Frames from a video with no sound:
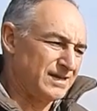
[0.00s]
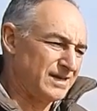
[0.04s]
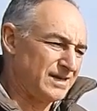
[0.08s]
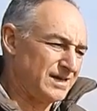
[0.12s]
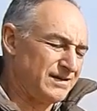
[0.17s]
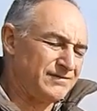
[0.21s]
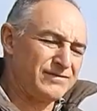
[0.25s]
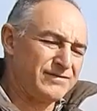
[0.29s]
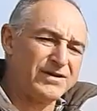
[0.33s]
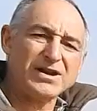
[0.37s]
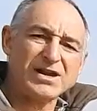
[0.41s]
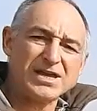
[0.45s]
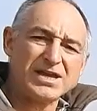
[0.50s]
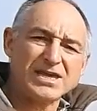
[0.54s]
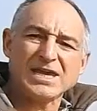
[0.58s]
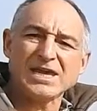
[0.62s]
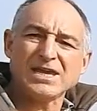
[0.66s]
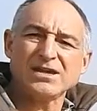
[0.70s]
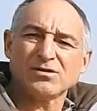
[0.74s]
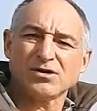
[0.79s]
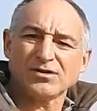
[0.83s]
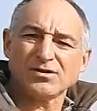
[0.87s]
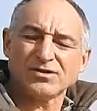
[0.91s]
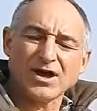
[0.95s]
very
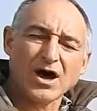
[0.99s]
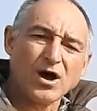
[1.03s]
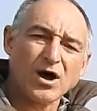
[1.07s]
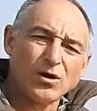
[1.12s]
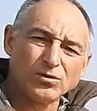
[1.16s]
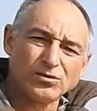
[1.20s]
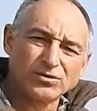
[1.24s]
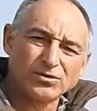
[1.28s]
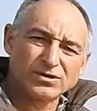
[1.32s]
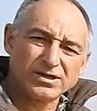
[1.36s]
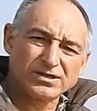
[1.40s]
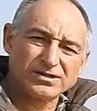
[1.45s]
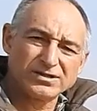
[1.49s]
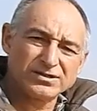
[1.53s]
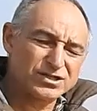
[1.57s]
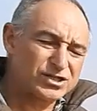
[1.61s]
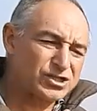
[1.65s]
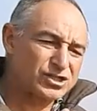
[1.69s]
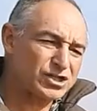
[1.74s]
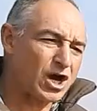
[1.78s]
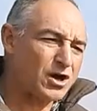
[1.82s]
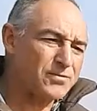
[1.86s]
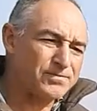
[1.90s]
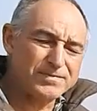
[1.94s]
keen on the old
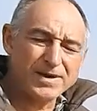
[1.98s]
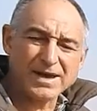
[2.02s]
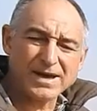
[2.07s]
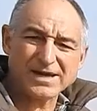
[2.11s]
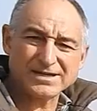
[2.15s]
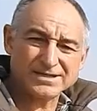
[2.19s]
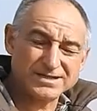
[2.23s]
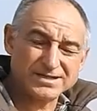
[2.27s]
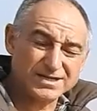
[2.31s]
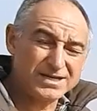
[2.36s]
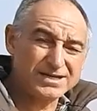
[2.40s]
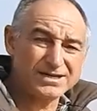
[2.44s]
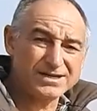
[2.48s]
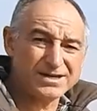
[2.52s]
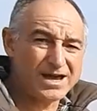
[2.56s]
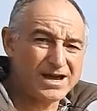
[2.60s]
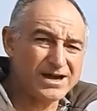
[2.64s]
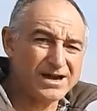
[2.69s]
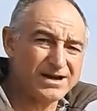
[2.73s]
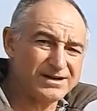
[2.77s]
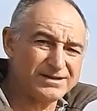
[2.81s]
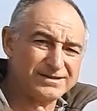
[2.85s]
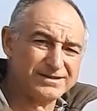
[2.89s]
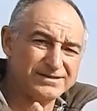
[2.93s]
Scope magazine.
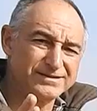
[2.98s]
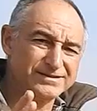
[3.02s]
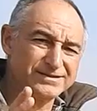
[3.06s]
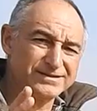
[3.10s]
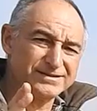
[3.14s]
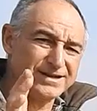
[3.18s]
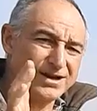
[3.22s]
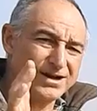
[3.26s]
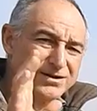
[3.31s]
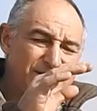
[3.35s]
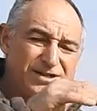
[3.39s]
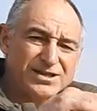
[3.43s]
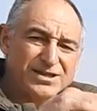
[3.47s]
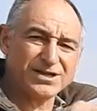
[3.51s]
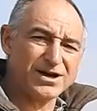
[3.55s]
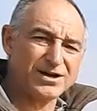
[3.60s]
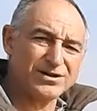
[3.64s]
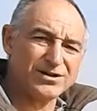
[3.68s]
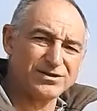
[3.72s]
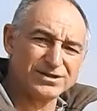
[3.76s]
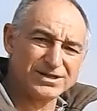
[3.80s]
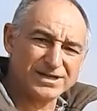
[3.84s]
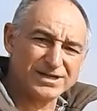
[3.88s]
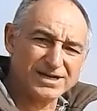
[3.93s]
Now, only the
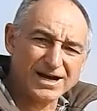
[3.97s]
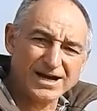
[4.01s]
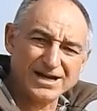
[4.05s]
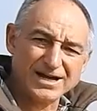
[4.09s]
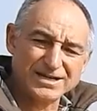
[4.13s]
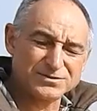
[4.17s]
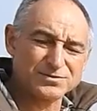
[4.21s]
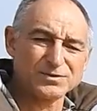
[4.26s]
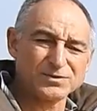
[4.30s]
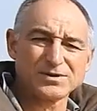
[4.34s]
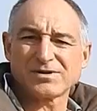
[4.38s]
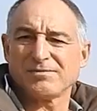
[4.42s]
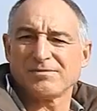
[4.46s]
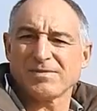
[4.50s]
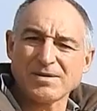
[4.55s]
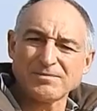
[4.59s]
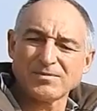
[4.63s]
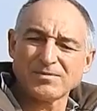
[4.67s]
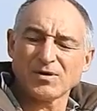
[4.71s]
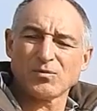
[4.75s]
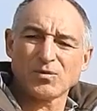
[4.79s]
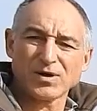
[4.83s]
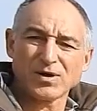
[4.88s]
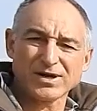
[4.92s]
older guys will
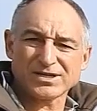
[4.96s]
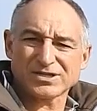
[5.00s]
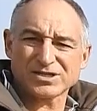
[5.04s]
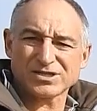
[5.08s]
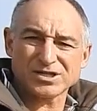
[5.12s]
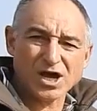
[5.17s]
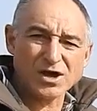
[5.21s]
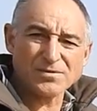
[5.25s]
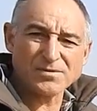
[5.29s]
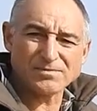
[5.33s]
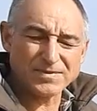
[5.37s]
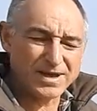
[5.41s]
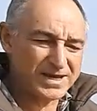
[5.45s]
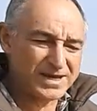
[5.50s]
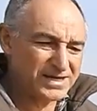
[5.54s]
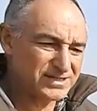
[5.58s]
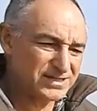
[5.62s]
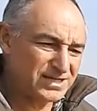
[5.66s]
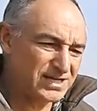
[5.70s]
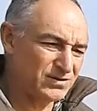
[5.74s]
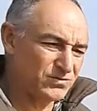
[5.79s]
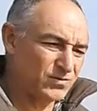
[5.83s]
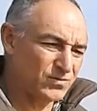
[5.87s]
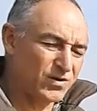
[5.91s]
remember what a Scope
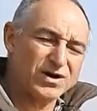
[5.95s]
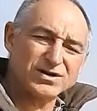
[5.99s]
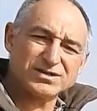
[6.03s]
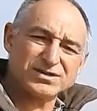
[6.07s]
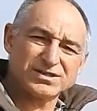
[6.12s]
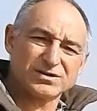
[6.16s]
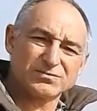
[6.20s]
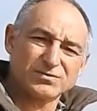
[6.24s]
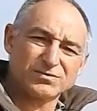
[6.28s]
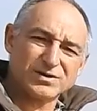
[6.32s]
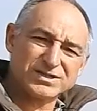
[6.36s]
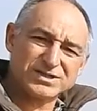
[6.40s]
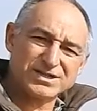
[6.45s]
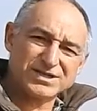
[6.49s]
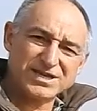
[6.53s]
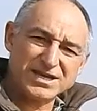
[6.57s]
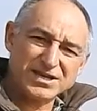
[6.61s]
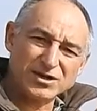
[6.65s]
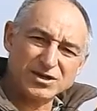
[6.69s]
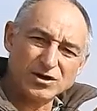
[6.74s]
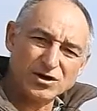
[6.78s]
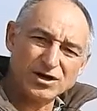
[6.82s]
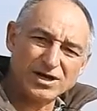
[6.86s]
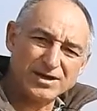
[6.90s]
magazine was. It was
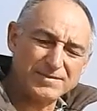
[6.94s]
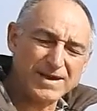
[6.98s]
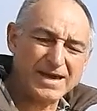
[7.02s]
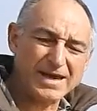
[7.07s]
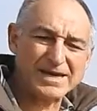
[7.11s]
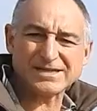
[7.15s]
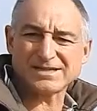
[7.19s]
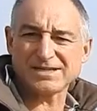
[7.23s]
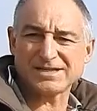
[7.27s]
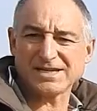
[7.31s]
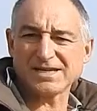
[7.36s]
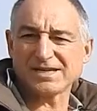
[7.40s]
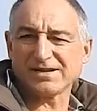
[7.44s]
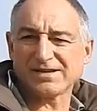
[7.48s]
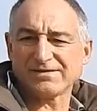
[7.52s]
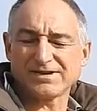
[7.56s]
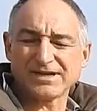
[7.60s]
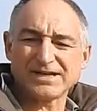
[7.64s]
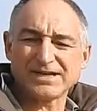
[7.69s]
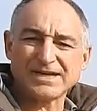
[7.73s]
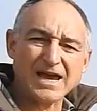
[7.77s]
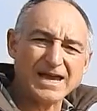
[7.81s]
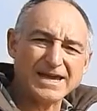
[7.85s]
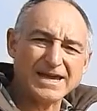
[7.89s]
the girly magazine of
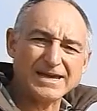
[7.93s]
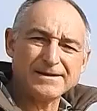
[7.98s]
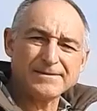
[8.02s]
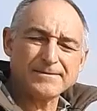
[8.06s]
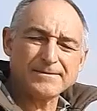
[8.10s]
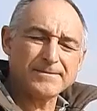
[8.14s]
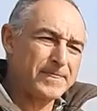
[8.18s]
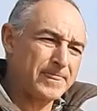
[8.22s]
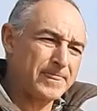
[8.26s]
the day,